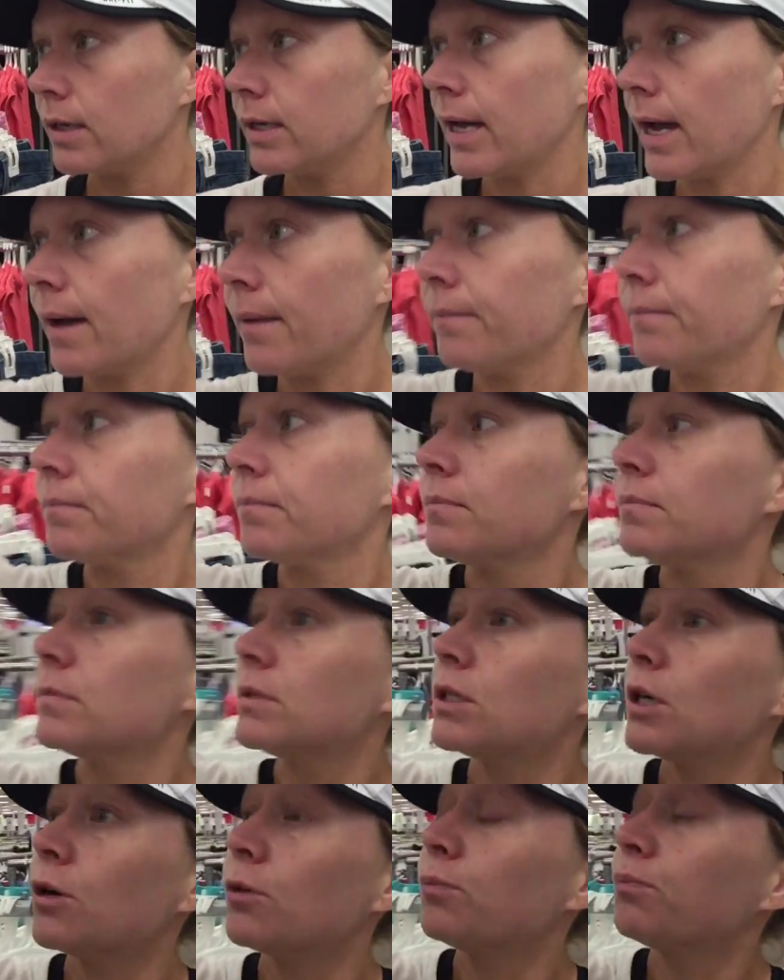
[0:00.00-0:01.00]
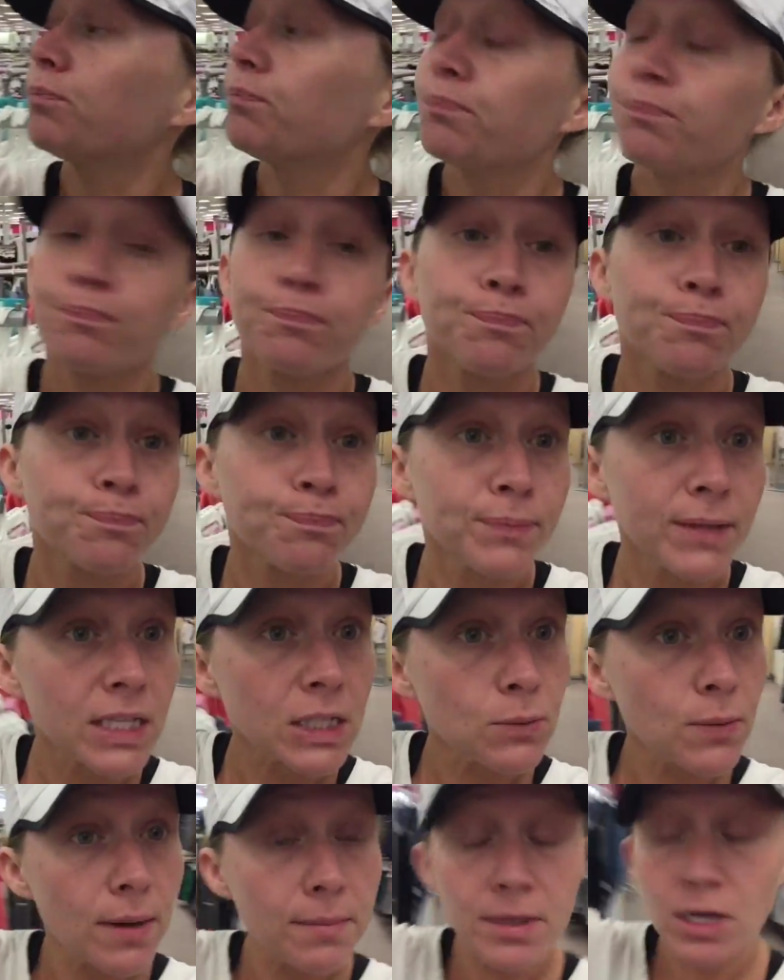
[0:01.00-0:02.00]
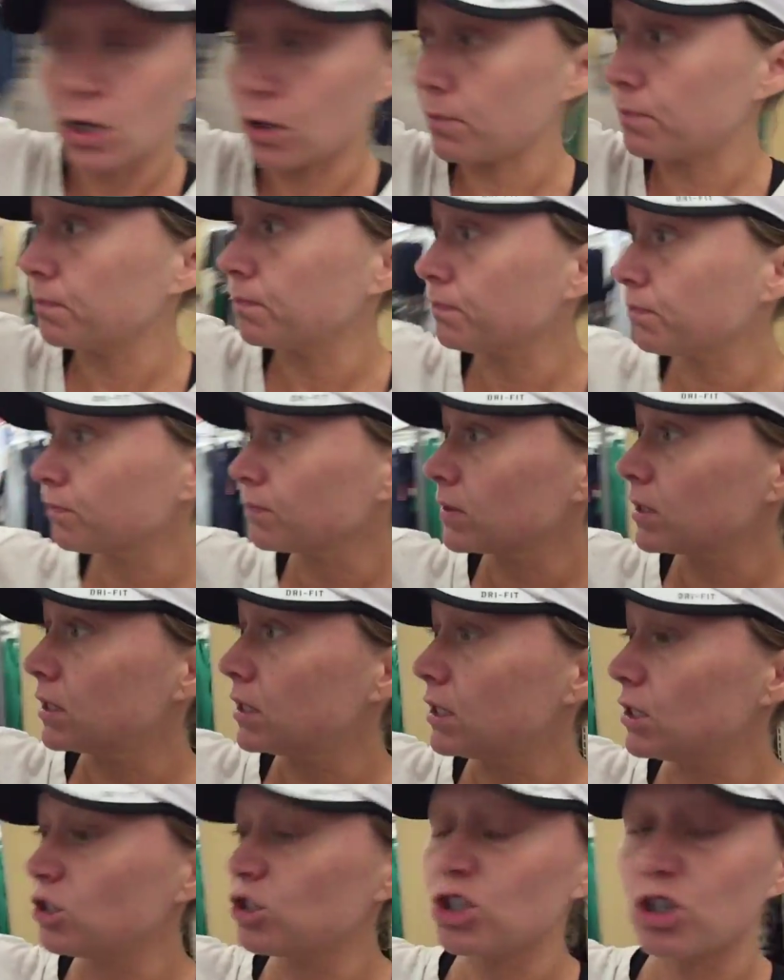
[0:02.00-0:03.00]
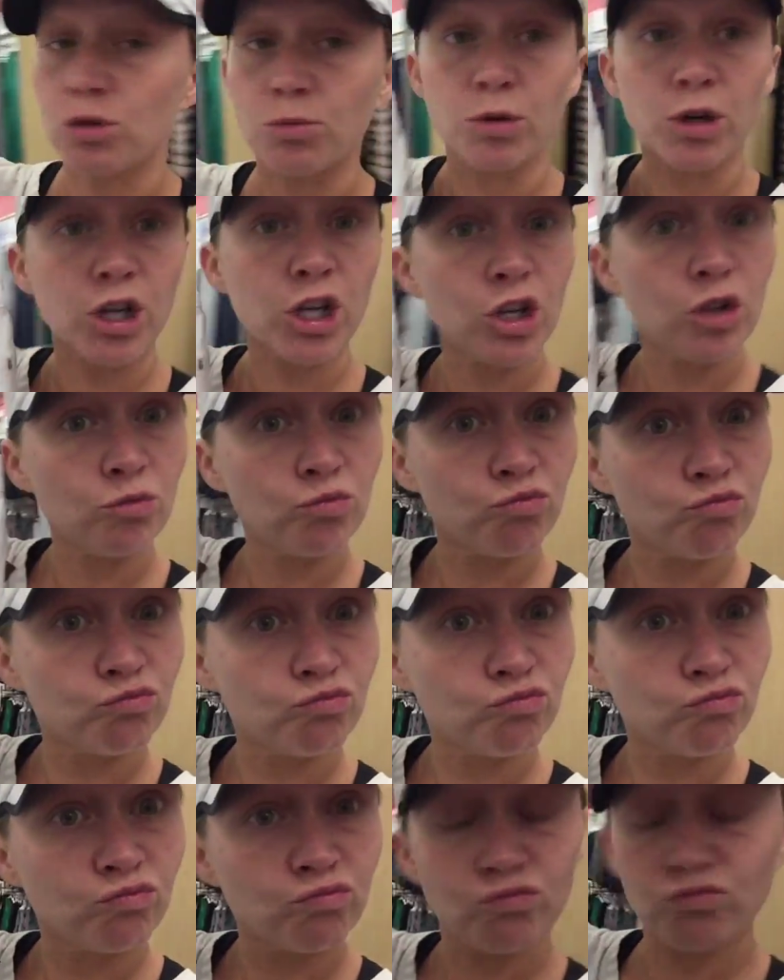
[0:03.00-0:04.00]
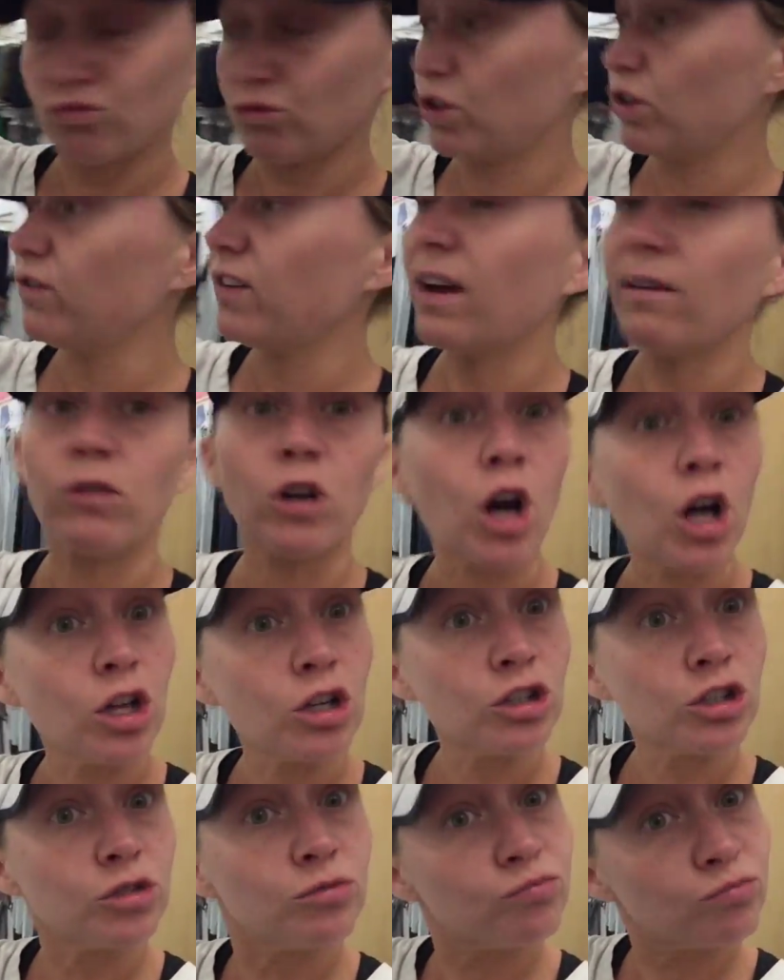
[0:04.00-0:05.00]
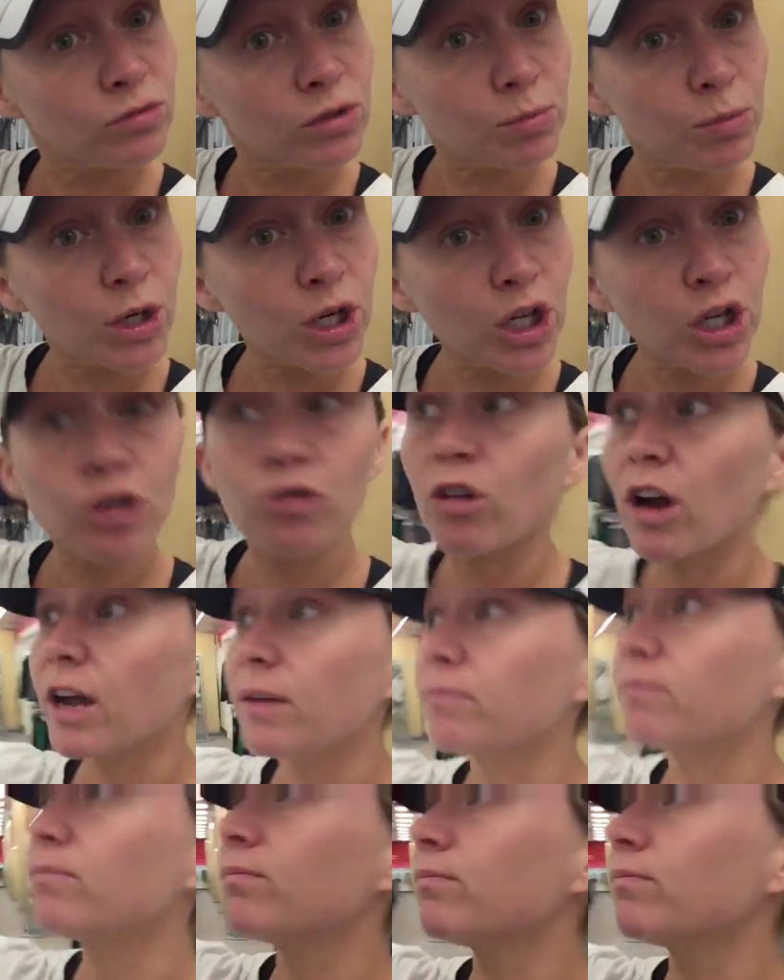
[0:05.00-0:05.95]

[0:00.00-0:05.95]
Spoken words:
Yeah. So that's why I'm here. These are super cute. They're $5. It's pretty good, right?